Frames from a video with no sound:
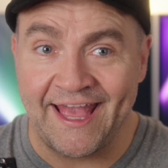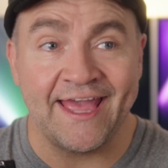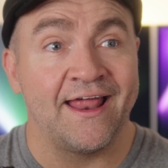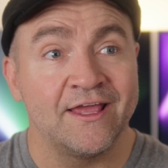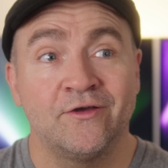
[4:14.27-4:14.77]

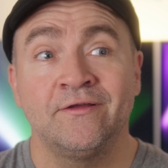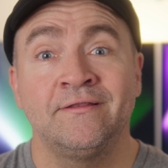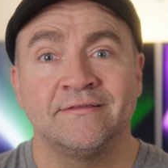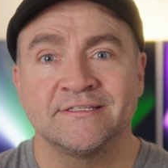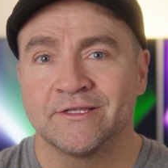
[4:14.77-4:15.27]
And I
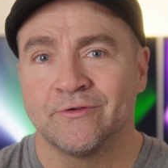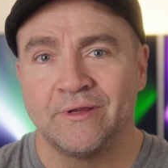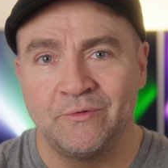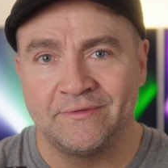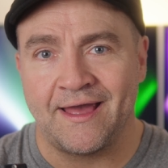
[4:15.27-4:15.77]
couldn't
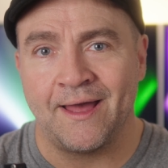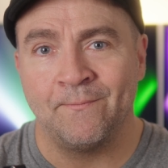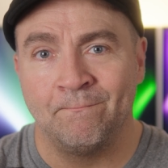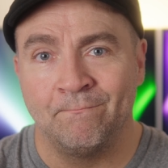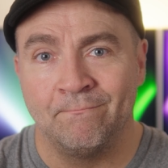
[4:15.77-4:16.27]
disagree with that
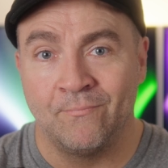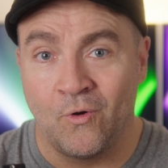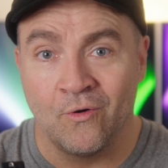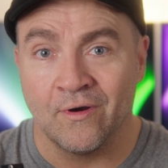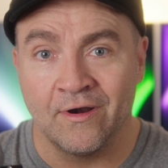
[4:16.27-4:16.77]

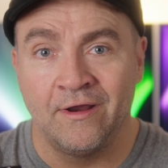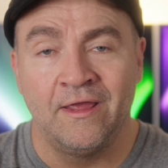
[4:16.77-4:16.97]
more.